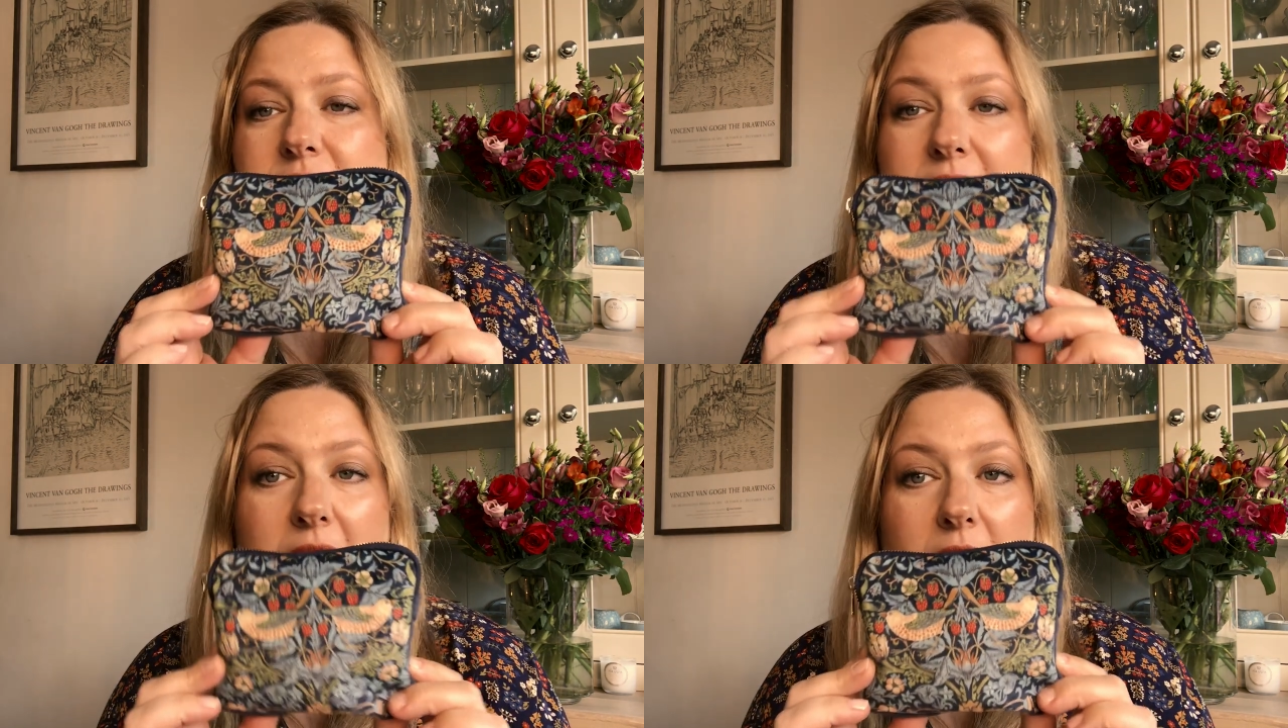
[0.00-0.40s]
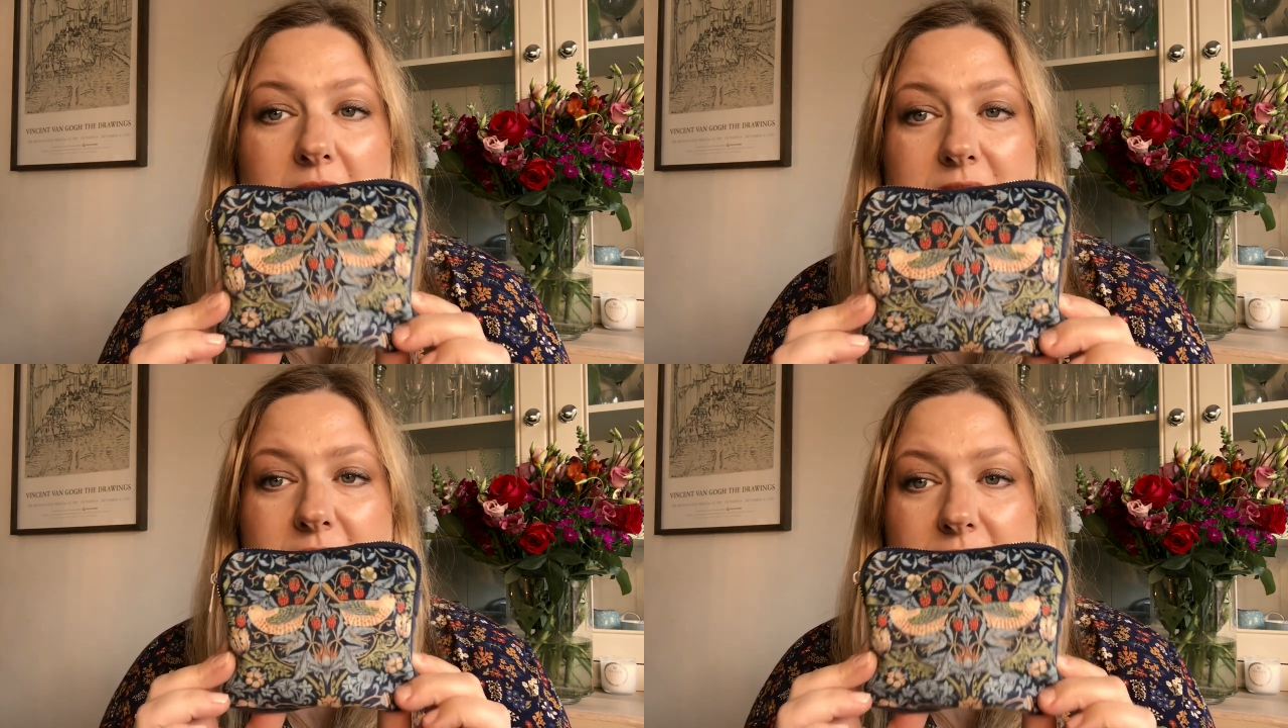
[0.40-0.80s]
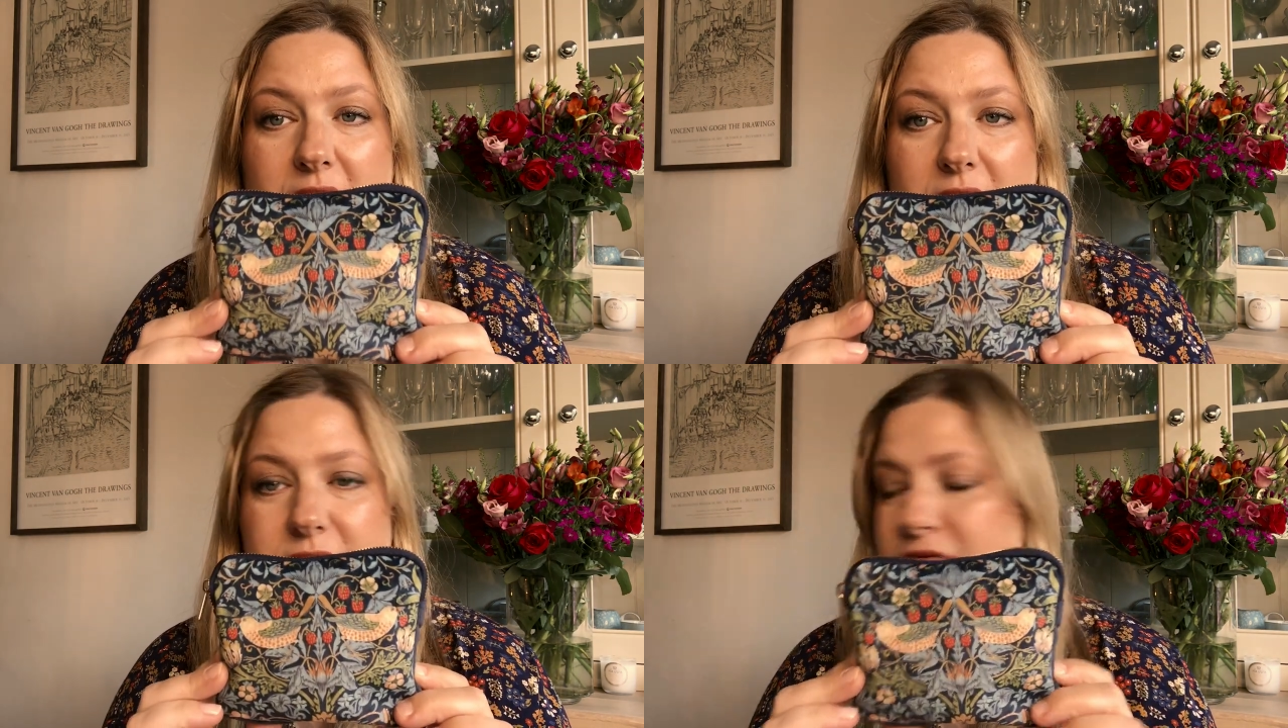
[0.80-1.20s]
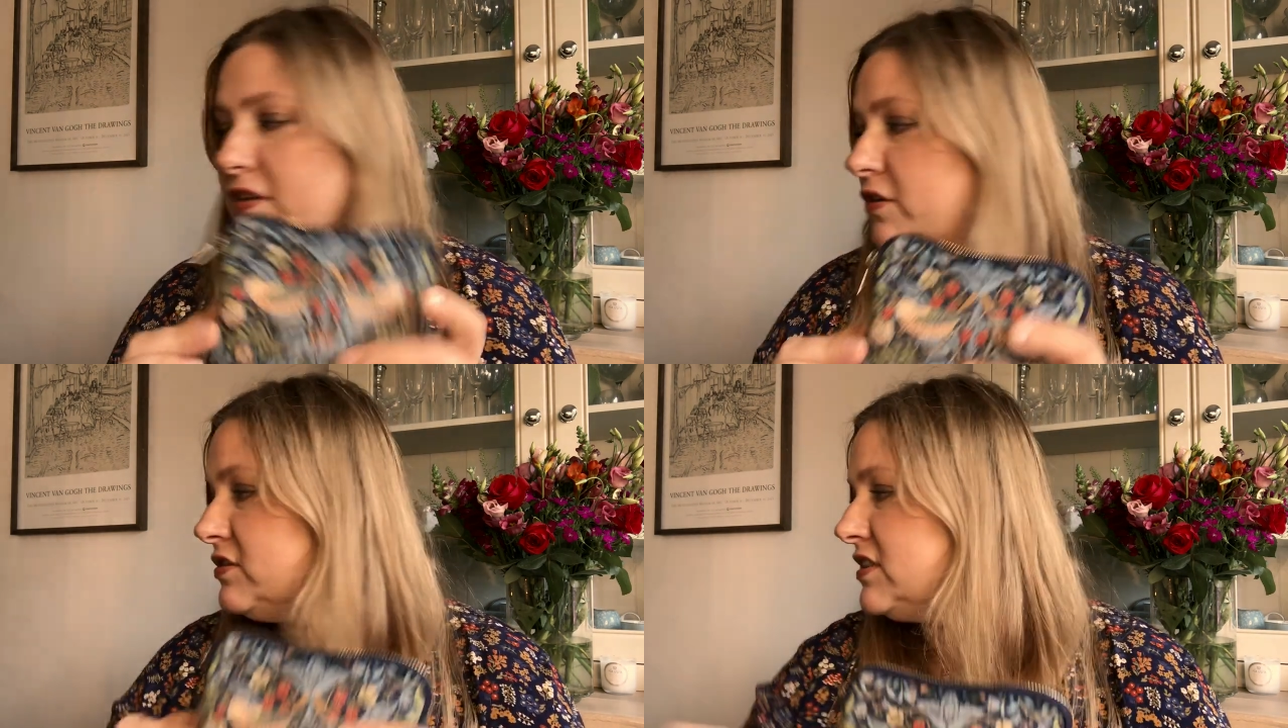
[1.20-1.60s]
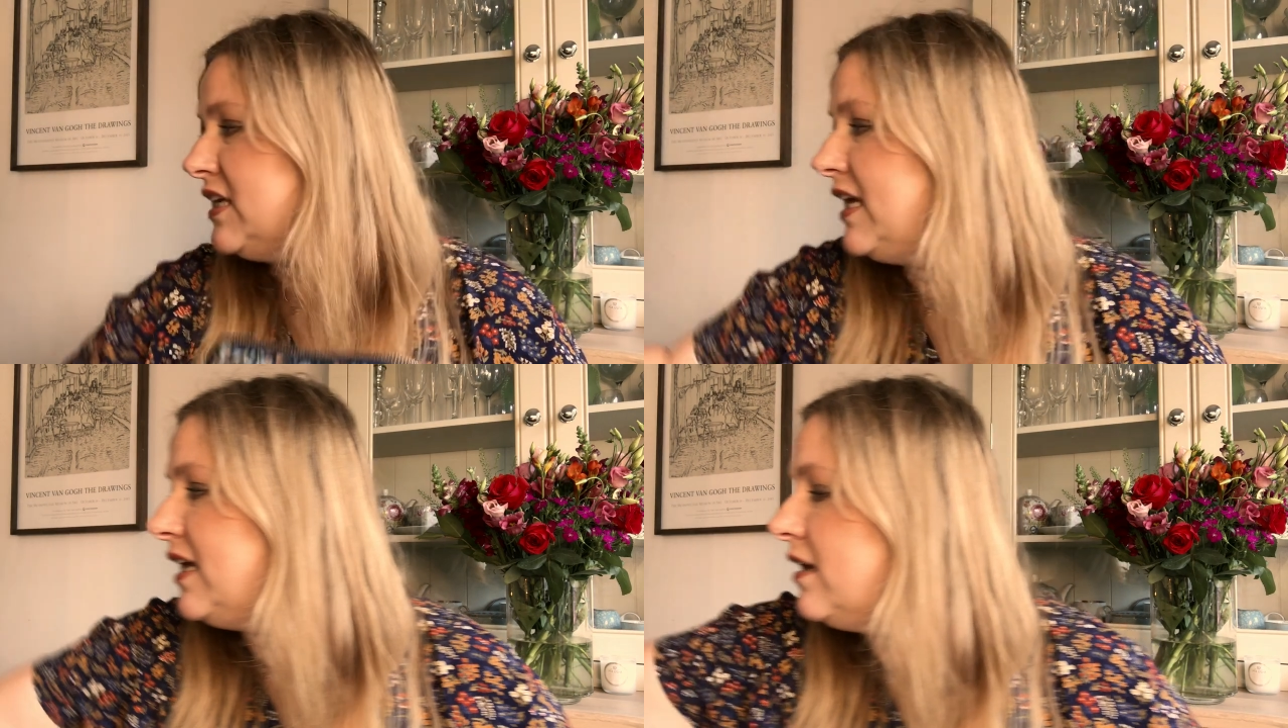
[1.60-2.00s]
that I love you'll
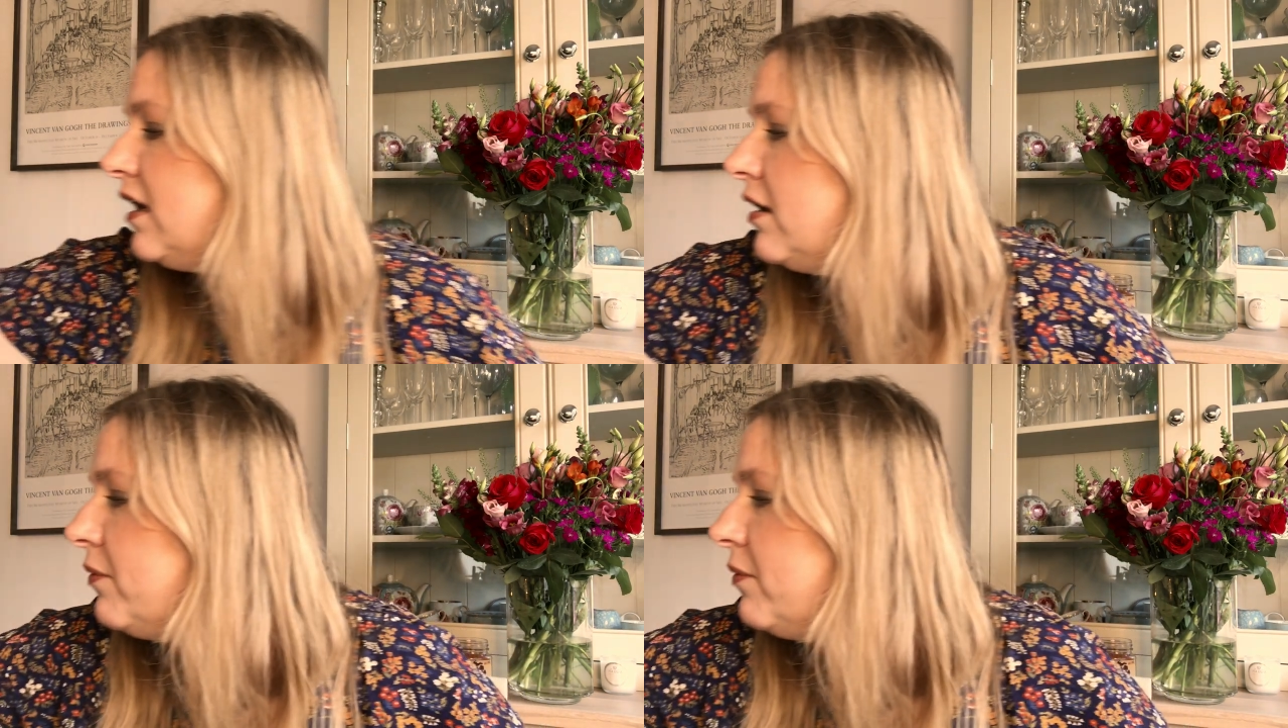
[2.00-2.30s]
see